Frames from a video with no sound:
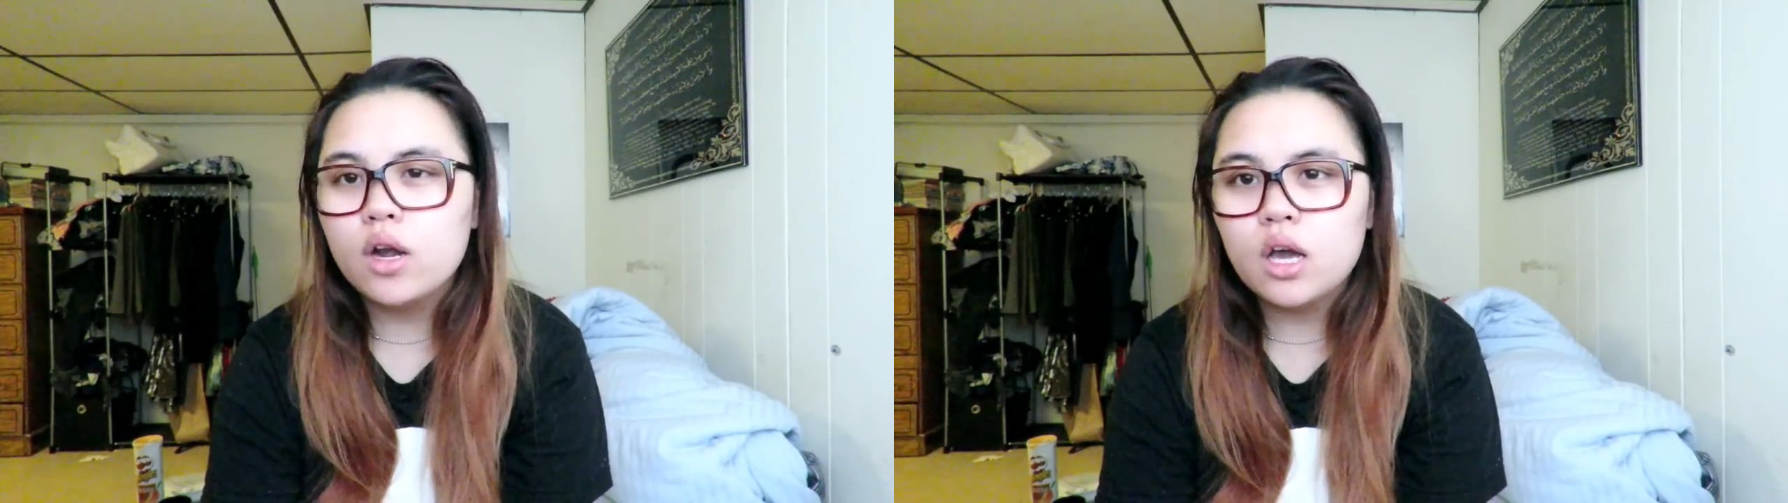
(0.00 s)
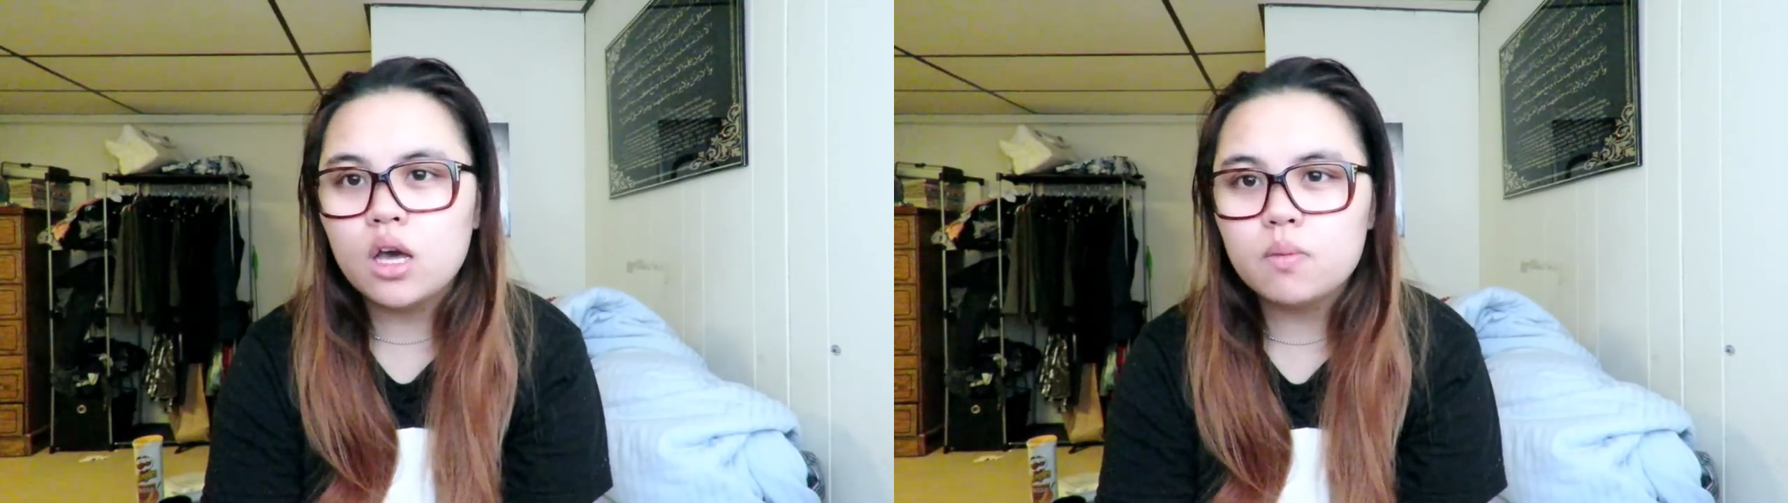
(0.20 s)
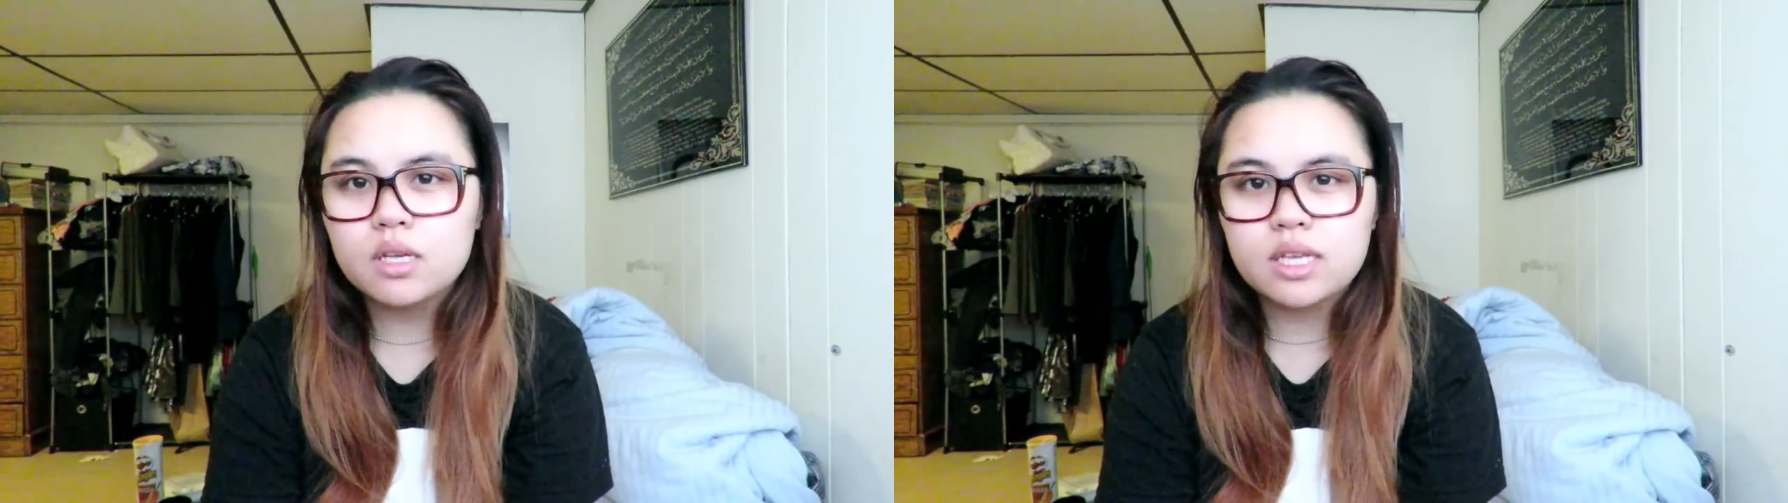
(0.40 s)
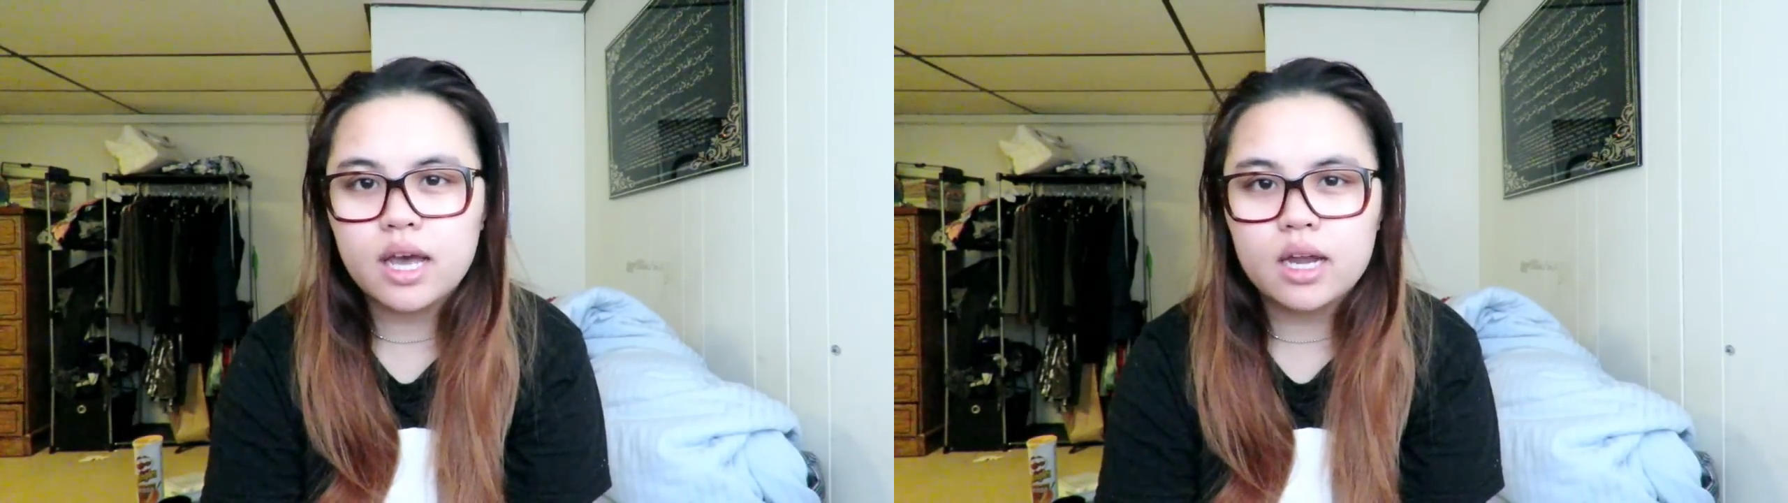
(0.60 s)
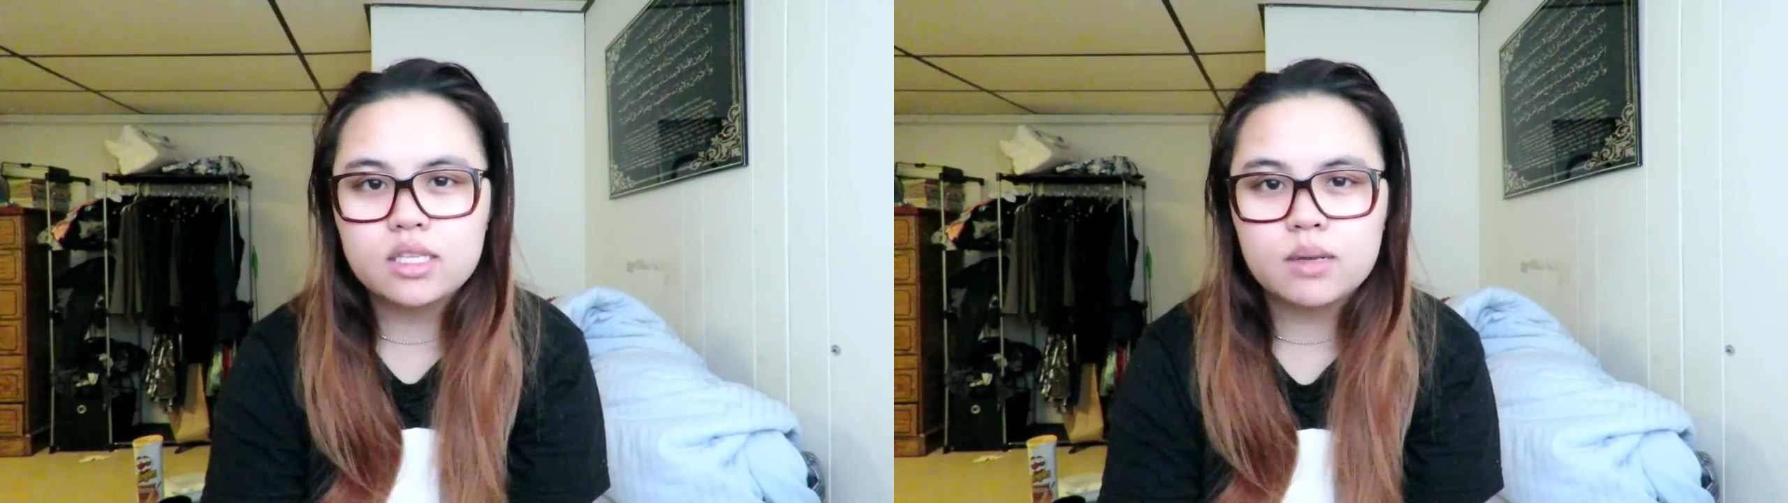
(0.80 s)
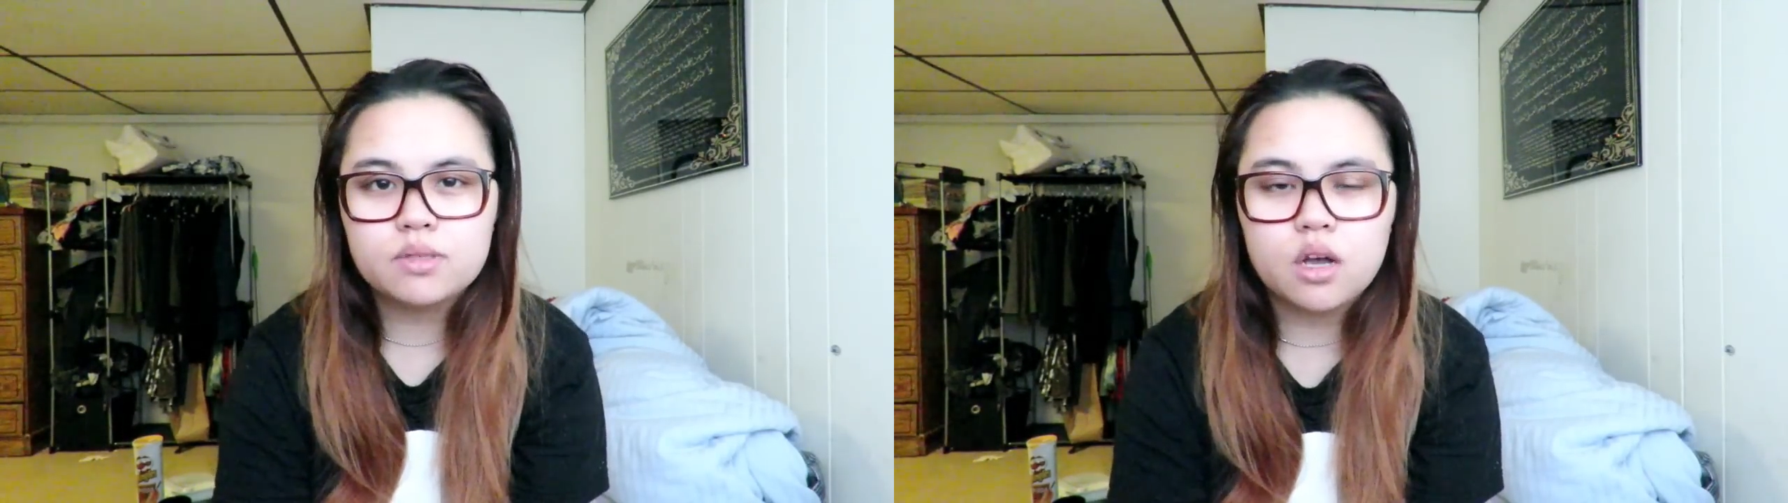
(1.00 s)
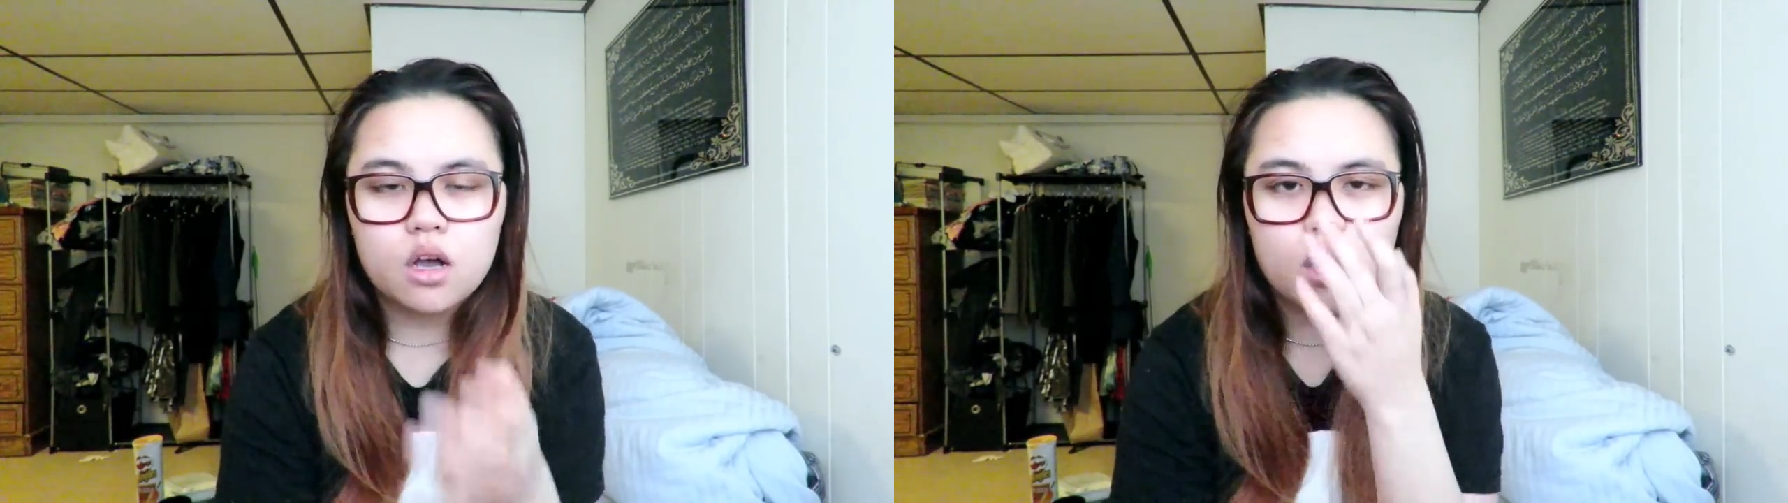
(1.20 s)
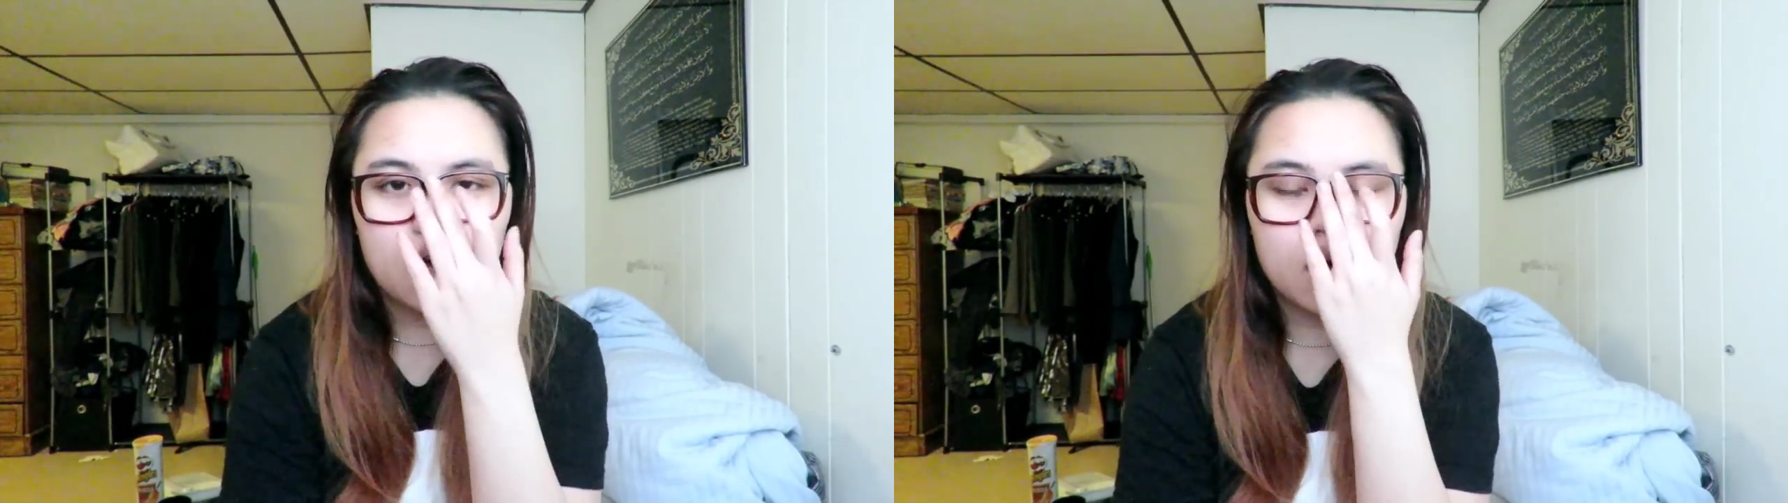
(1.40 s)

and up, because I had a Samsung